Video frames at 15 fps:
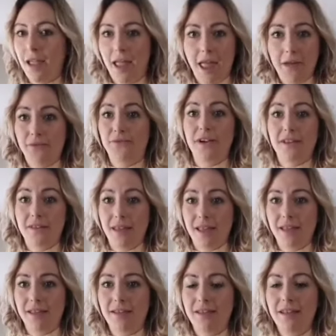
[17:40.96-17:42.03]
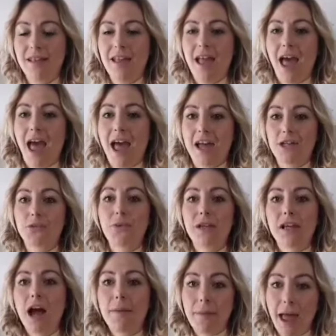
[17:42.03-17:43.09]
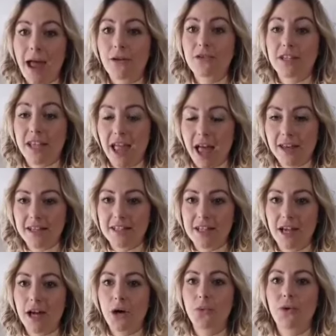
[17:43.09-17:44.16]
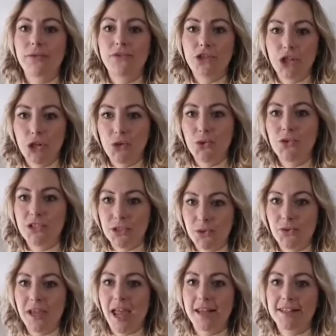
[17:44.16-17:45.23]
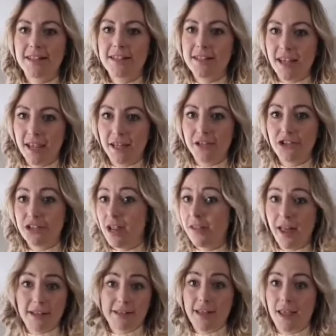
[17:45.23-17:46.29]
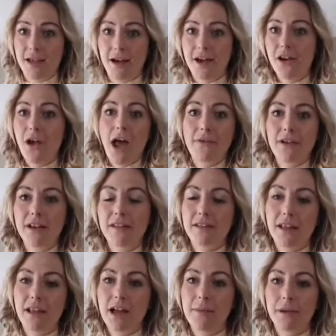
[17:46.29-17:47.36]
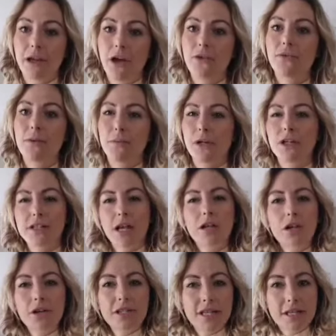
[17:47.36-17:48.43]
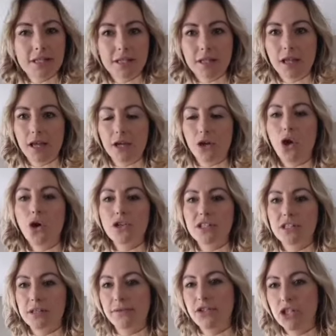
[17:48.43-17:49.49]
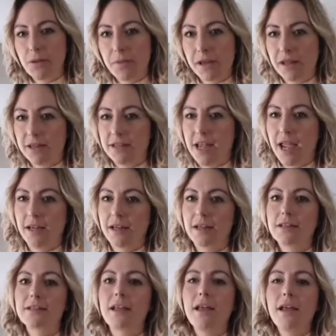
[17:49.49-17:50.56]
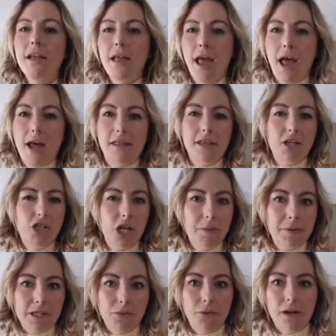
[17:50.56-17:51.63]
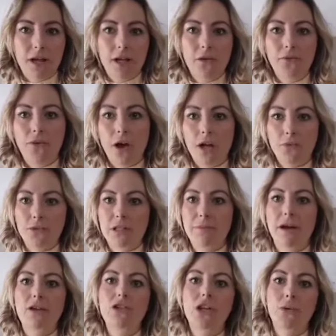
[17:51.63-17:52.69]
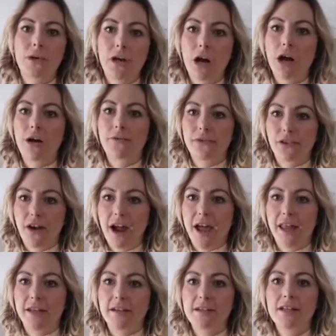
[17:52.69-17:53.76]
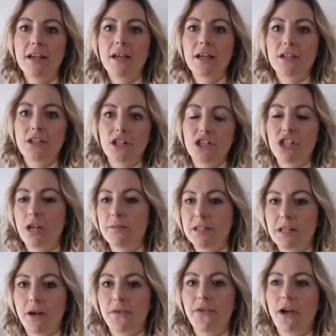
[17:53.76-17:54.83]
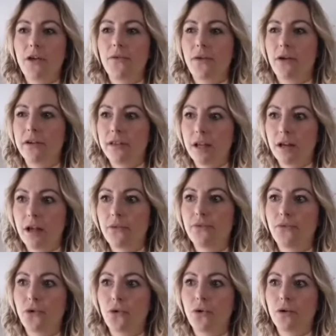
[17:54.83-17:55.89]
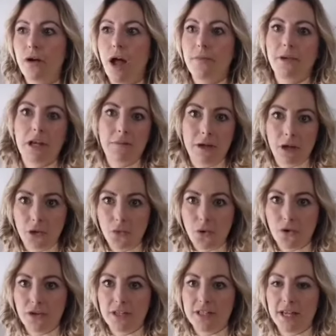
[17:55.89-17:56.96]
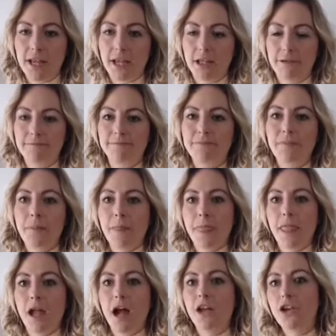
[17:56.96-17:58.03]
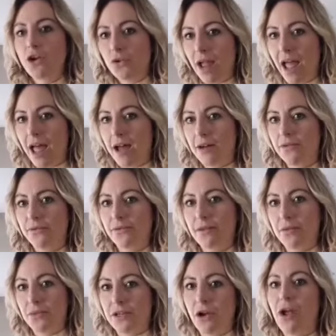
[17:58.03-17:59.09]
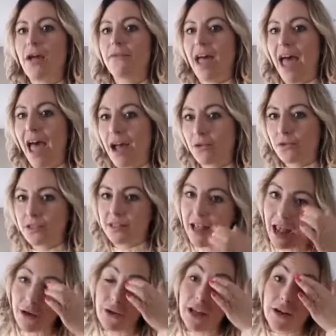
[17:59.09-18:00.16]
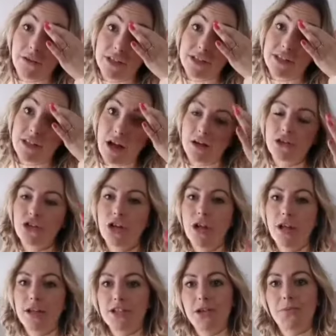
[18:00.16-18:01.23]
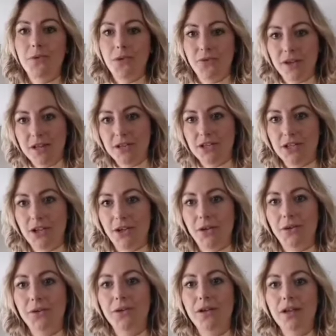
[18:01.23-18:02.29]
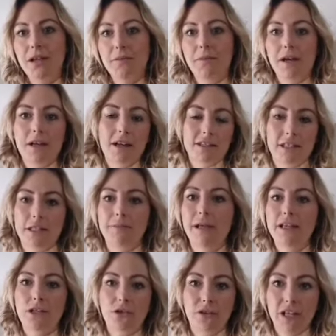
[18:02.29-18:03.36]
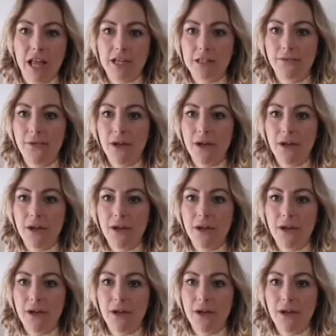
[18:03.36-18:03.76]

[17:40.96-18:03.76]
everything, and we come out to Canada with 2 suitcases each. Now that's it. I don't have anything coming over, because I looked into the costs of shipping containers, and the cheapest one I could find was about $2,500 to ship stuff over. And then I thought, I'm going to be in quarantine. We don't have a house out here as such to move into. My cousin's place already has